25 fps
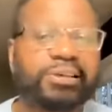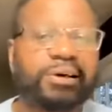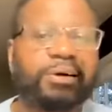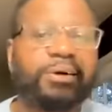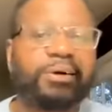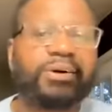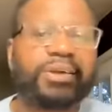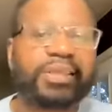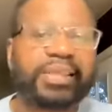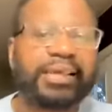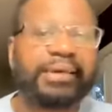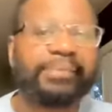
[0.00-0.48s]

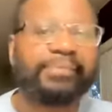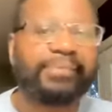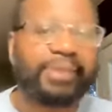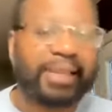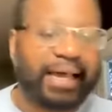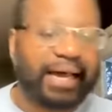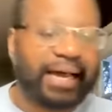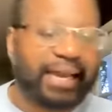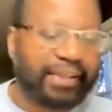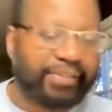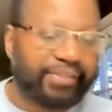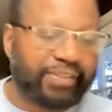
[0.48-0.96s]
saw him
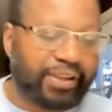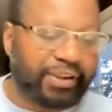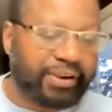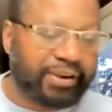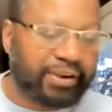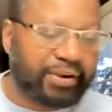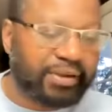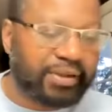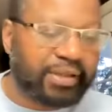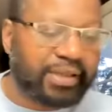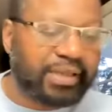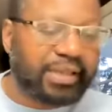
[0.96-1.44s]
lie
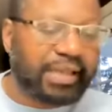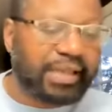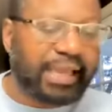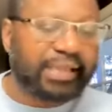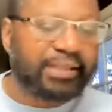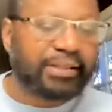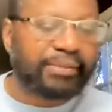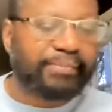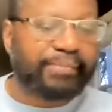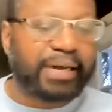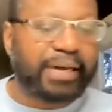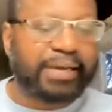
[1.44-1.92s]
there,
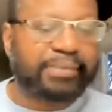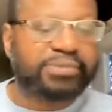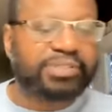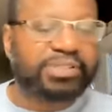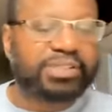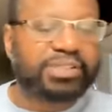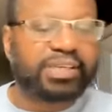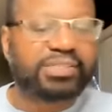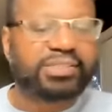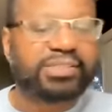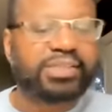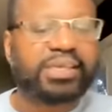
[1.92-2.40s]
and the Bible
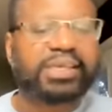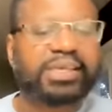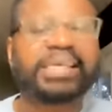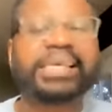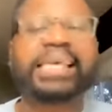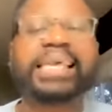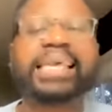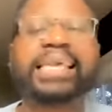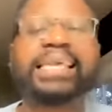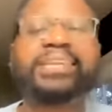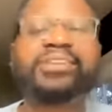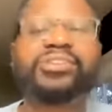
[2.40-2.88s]
says
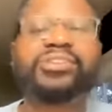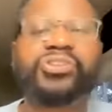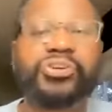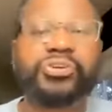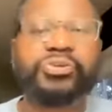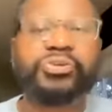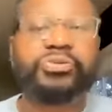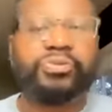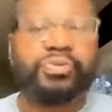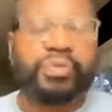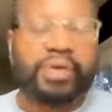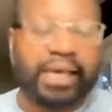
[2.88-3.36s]
he
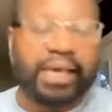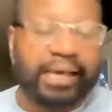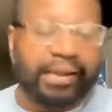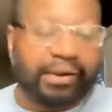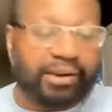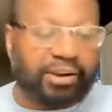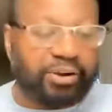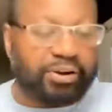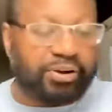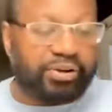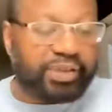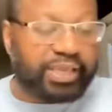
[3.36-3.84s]
knew how
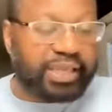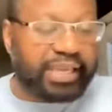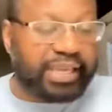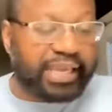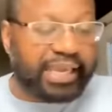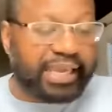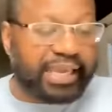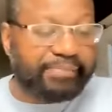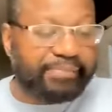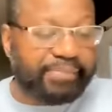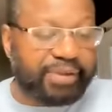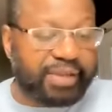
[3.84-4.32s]
long he
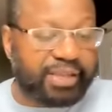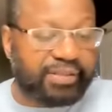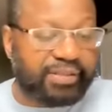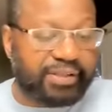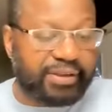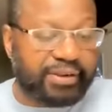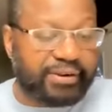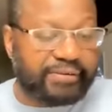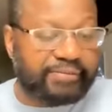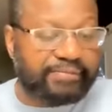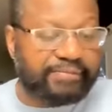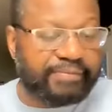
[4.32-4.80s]
had been
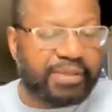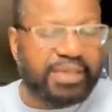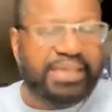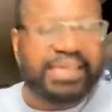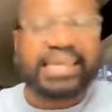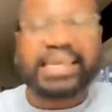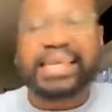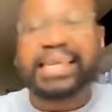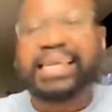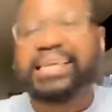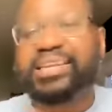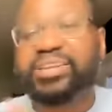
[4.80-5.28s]
there.
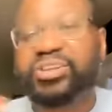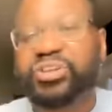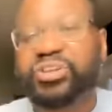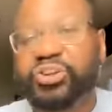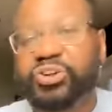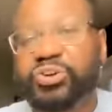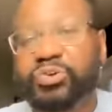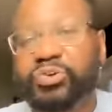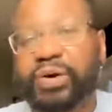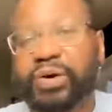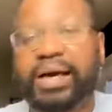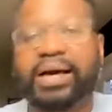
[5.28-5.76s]
He
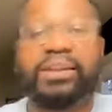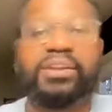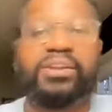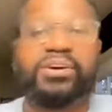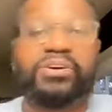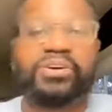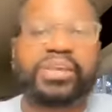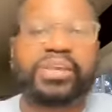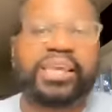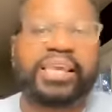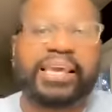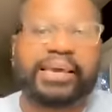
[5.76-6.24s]
knew how
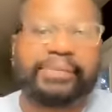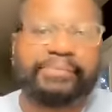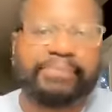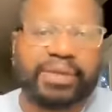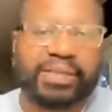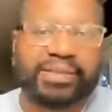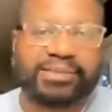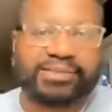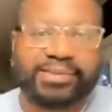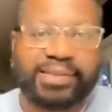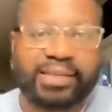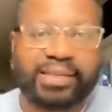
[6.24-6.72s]
long he had
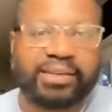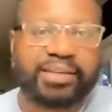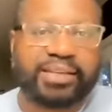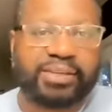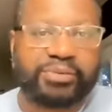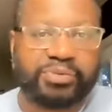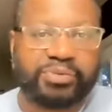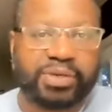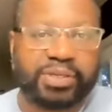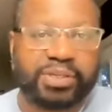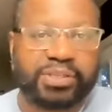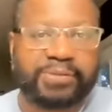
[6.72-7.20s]
been
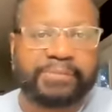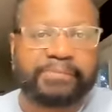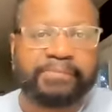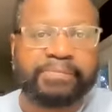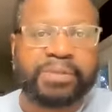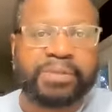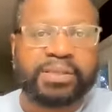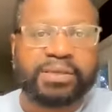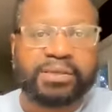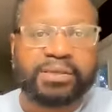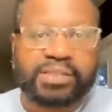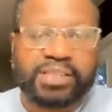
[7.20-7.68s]
dealing with
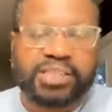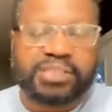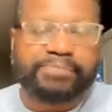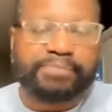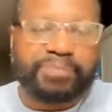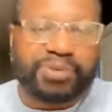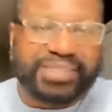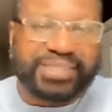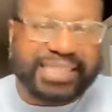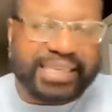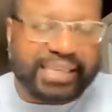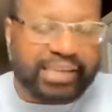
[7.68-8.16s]
this
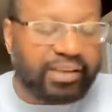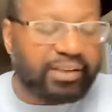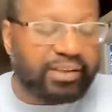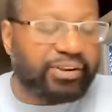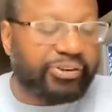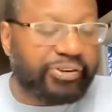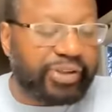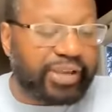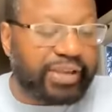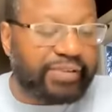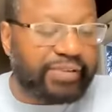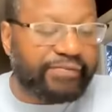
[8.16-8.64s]

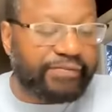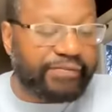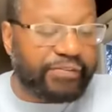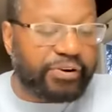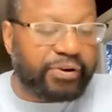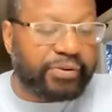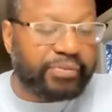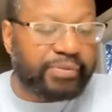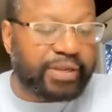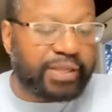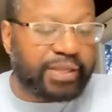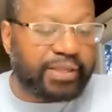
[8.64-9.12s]
particular
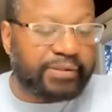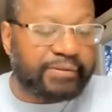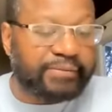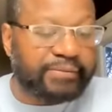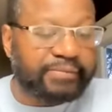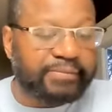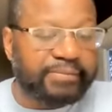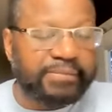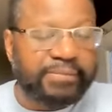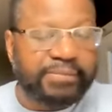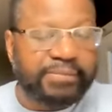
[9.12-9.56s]
infirmity.